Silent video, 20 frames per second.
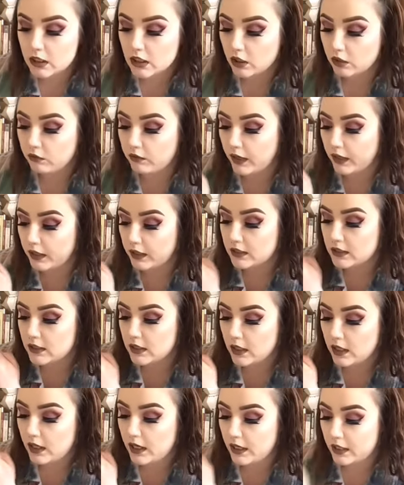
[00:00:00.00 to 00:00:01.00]
direct,
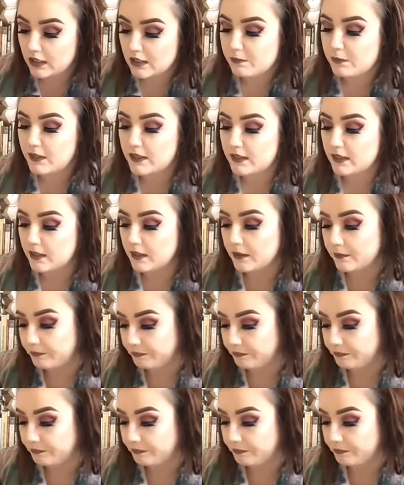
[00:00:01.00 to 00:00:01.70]
explicit,